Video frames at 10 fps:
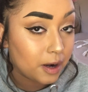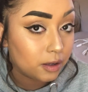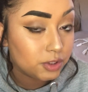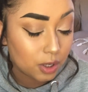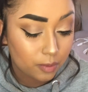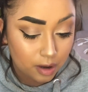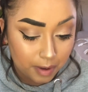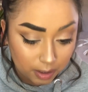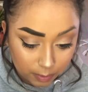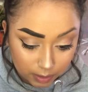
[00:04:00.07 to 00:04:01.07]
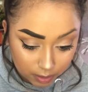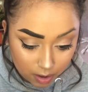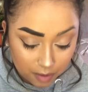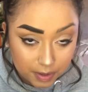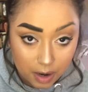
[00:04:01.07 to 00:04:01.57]
at all, don't worry about it. We're going to
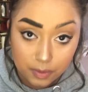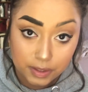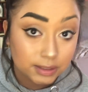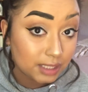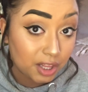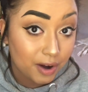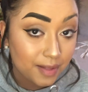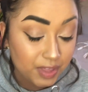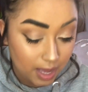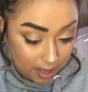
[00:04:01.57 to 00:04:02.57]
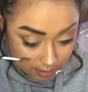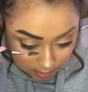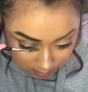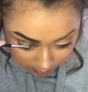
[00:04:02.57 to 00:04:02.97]
carve it out with concealer at the end.